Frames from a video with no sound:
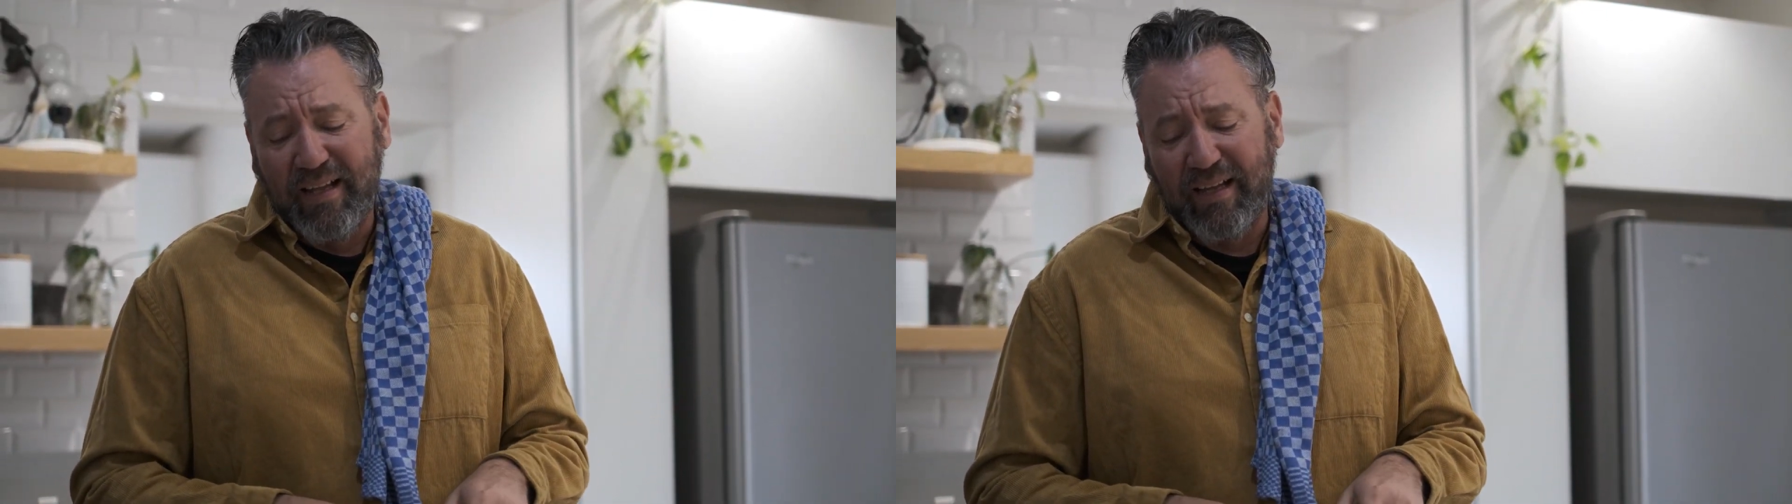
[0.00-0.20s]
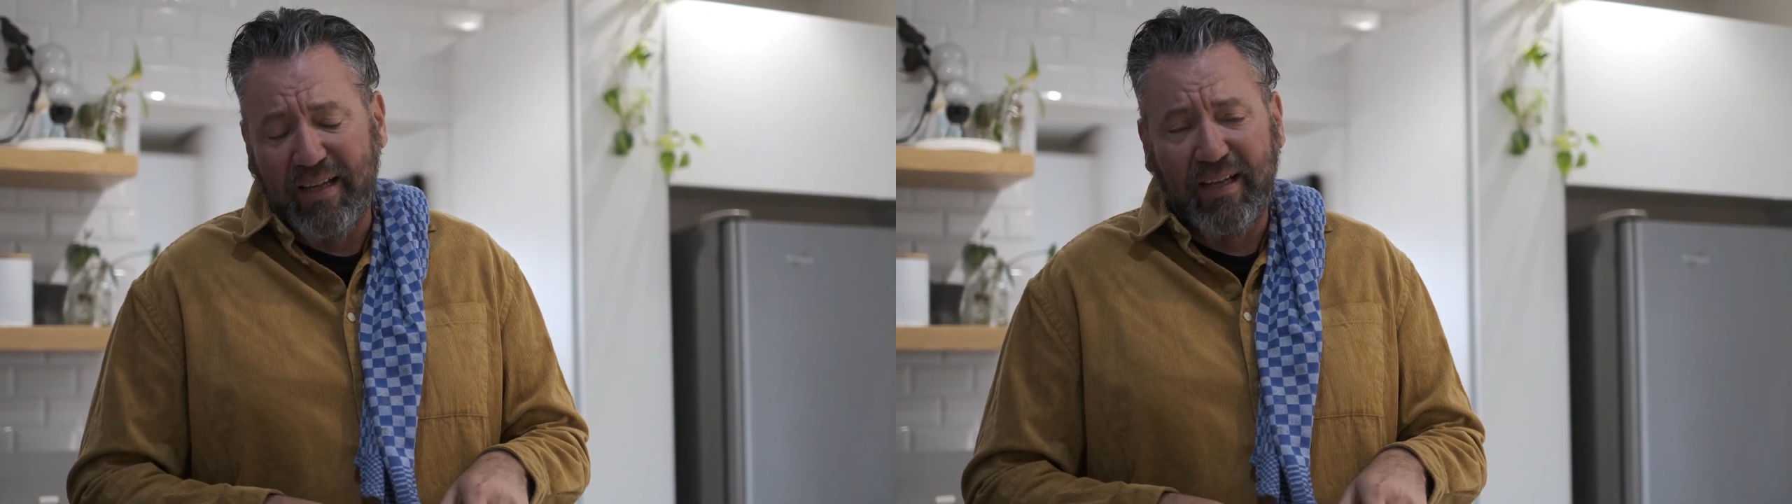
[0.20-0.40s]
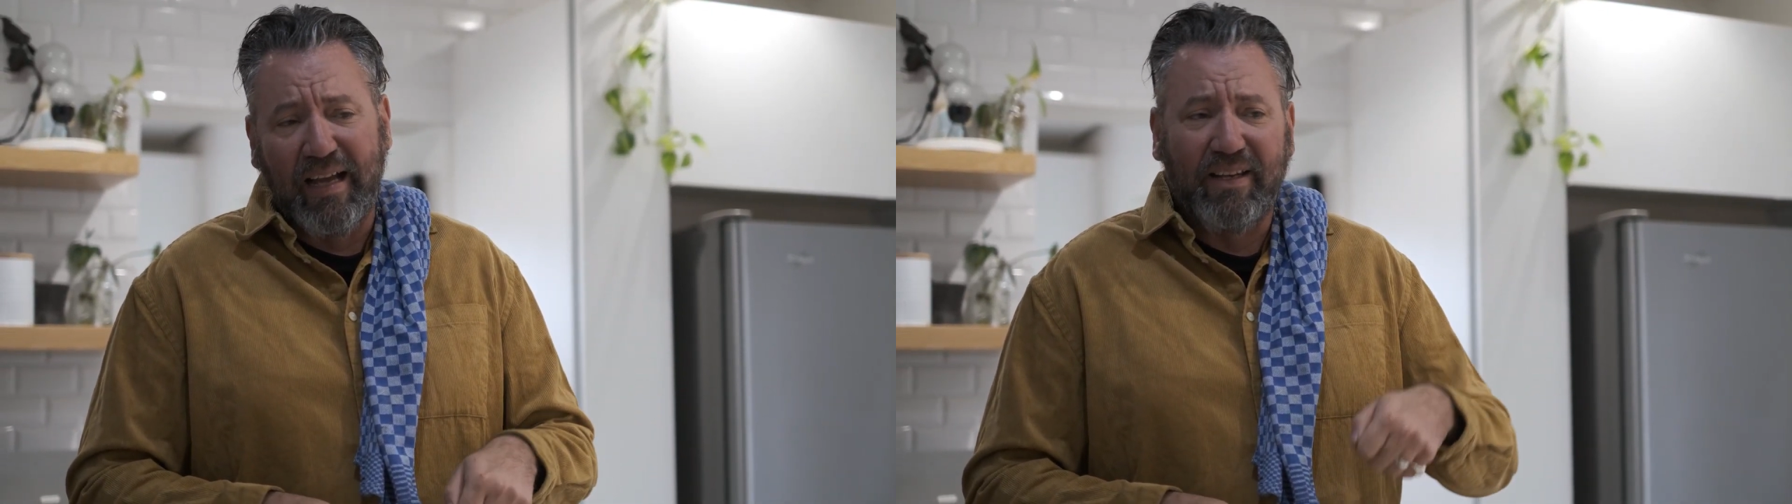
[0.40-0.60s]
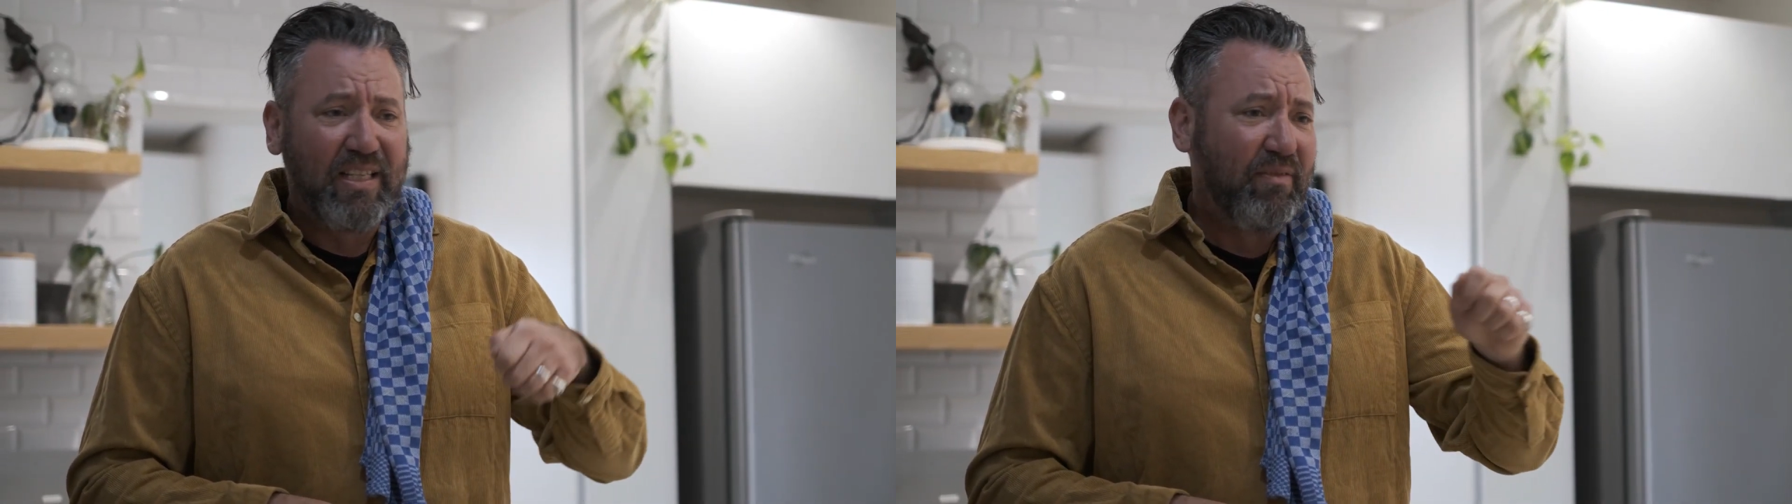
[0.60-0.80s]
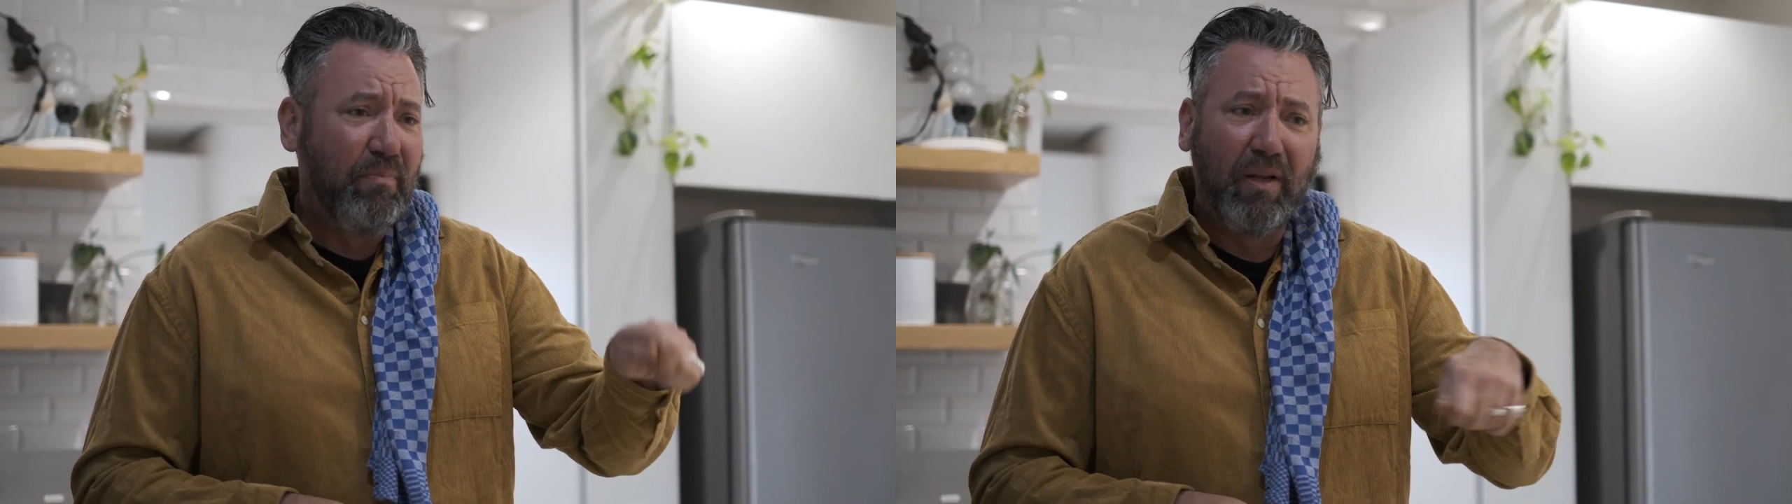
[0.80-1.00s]
and
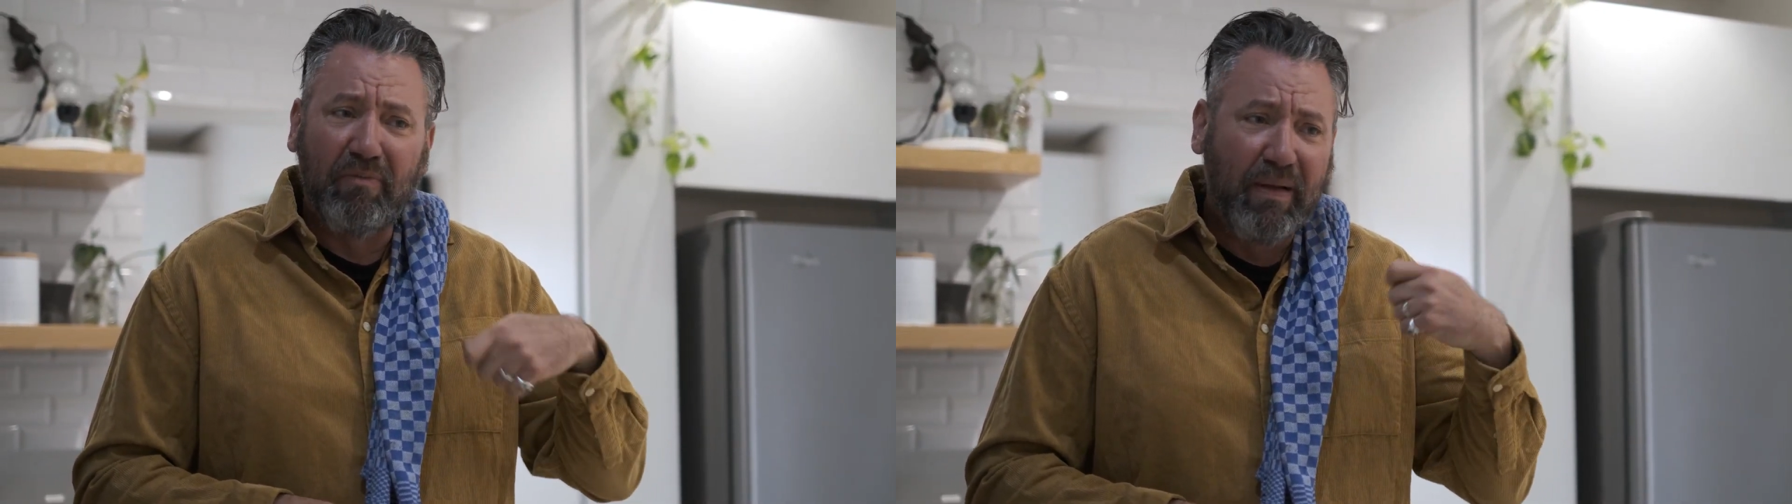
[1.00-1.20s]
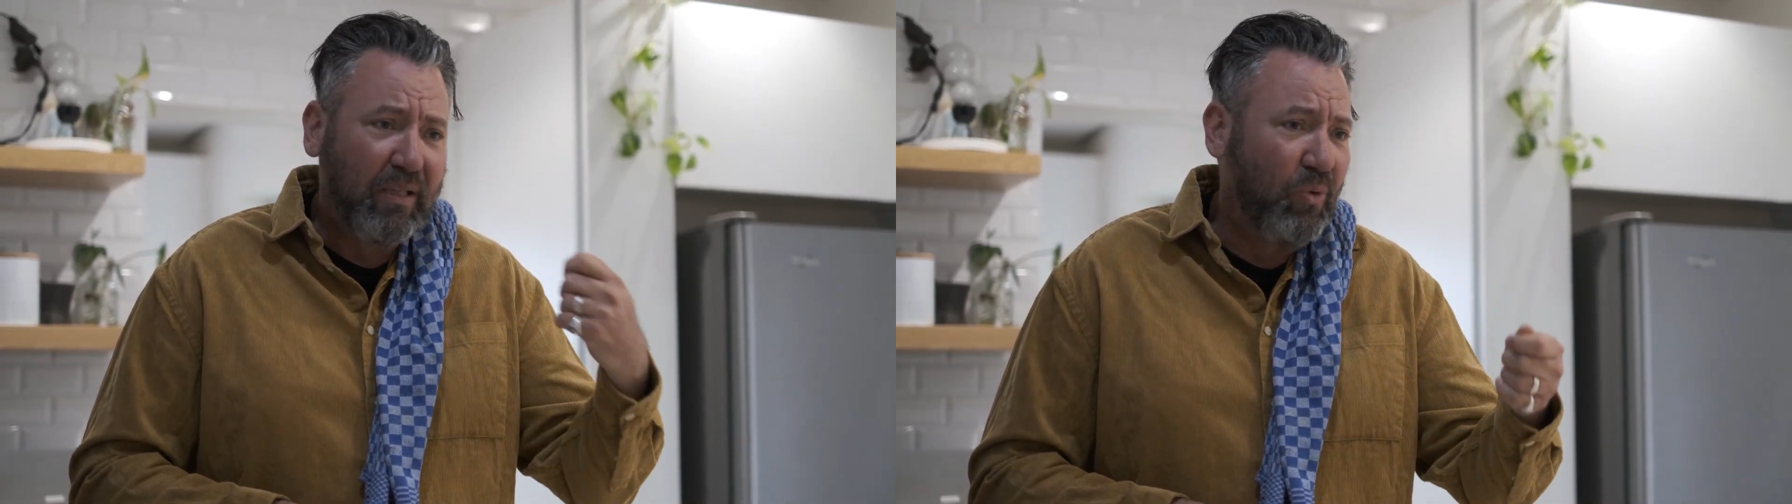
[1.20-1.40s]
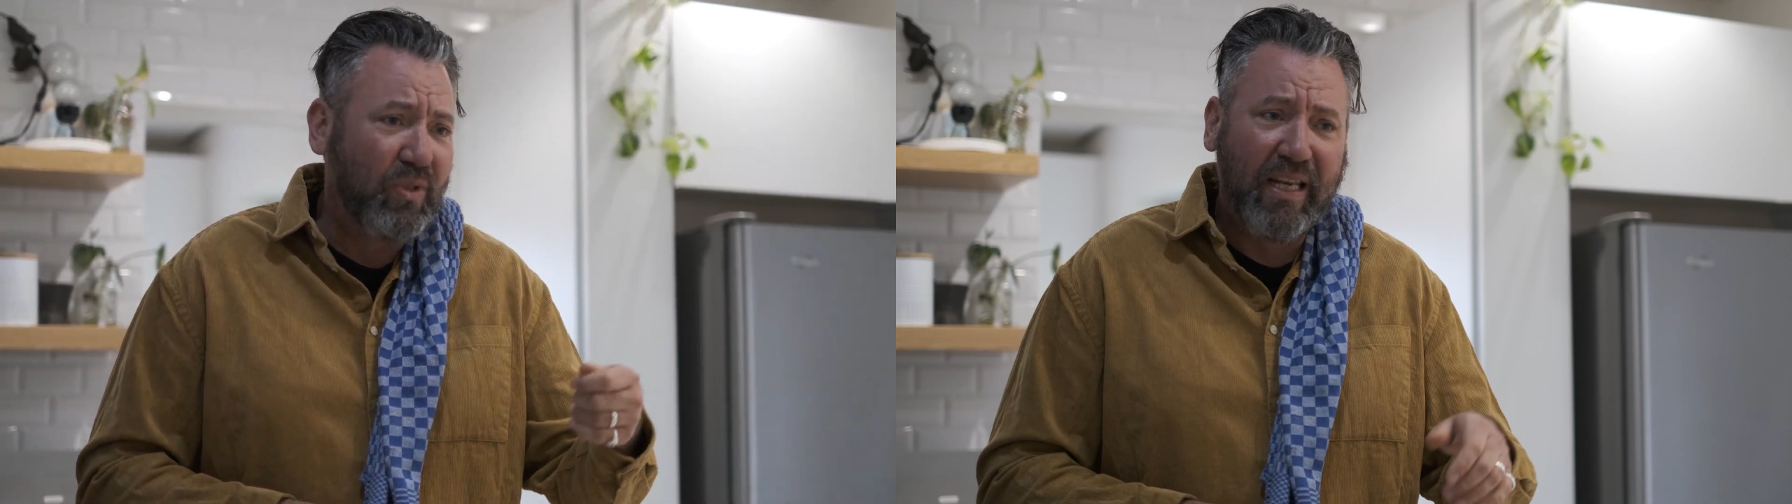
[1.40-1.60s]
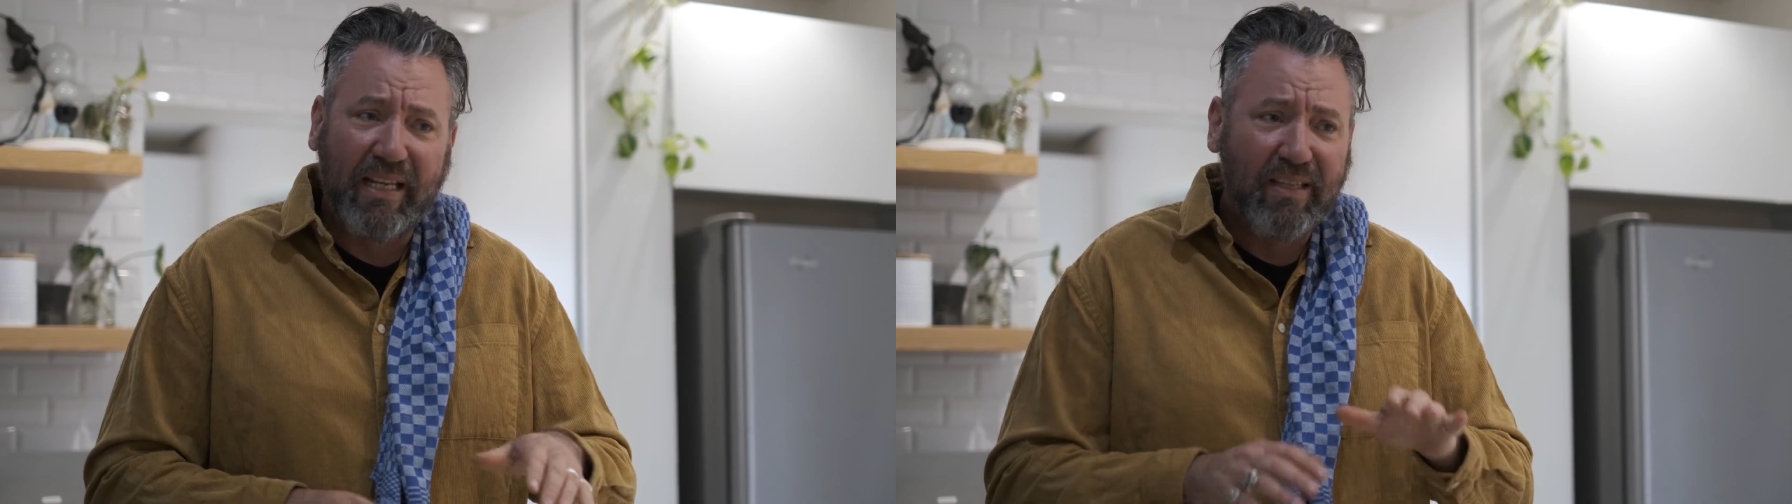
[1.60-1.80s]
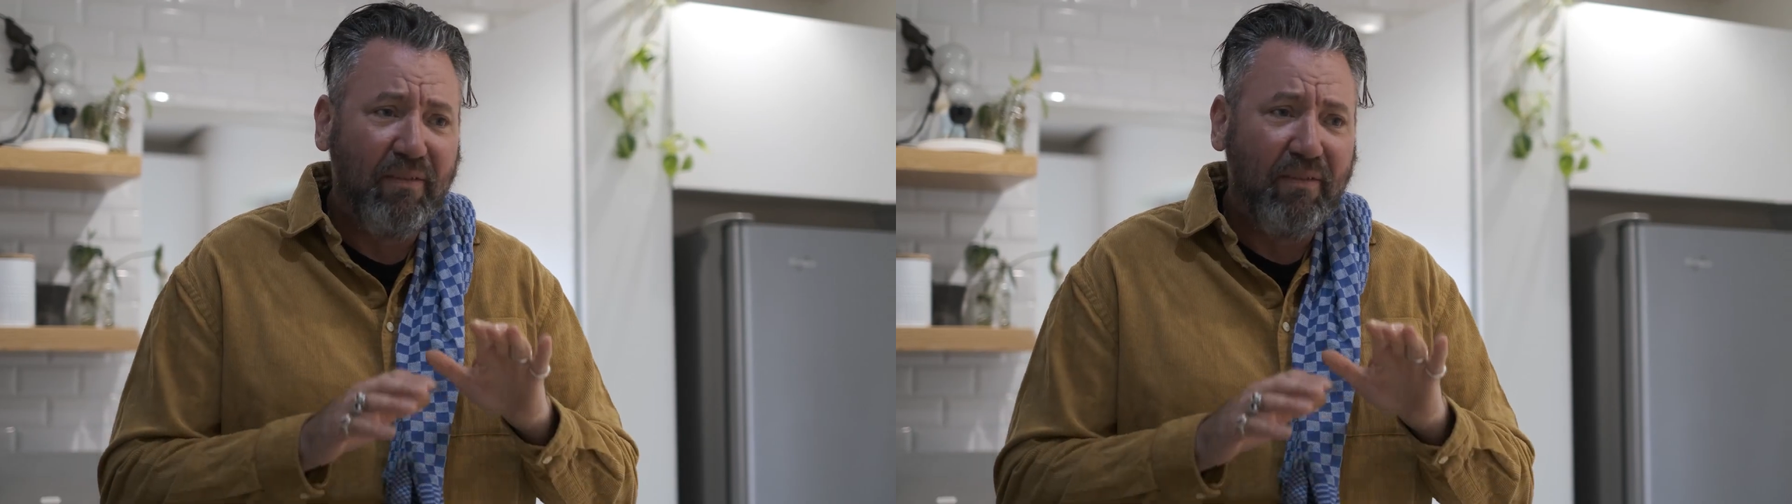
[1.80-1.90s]
just have a bowl of Melkkos. It is